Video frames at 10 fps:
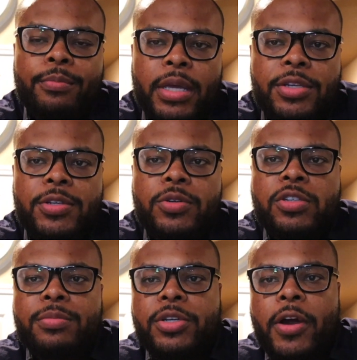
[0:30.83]
Make sure you
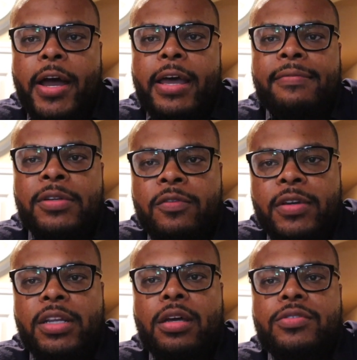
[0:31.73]
subscribe. New
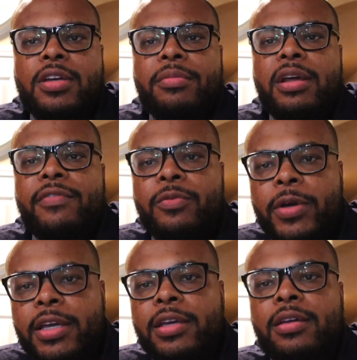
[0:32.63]
videos coming every
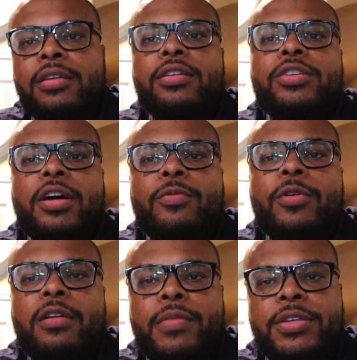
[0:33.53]
week. You don't
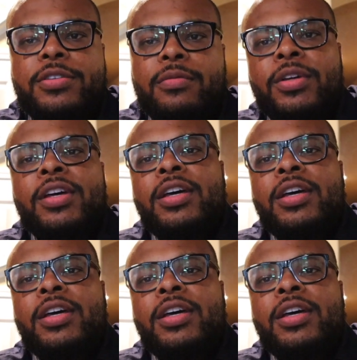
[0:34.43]
wanna miss them.